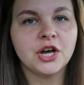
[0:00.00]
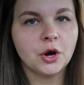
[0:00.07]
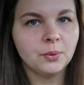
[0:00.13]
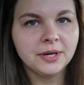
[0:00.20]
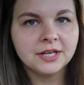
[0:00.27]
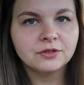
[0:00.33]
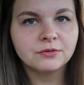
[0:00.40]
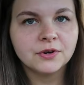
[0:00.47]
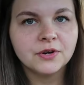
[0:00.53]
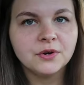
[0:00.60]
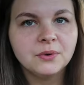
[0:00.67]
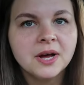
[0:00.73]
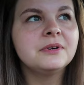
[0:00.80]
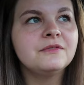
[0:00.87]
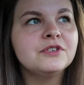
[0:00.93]
going
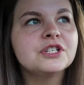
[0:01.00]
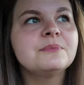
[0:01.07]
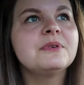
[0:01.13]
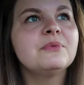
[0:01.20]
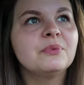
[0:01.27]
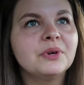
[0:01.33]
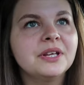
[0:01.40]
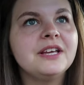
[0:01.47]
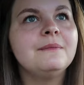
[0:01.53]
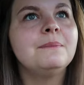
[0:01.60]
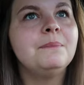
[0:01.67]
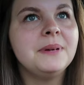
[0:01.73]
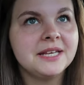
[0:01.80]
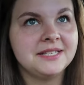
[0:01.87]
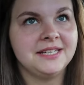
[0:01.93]
through, we've just been really
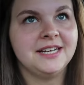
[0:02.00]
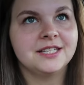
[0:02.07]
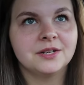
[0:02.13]
busy.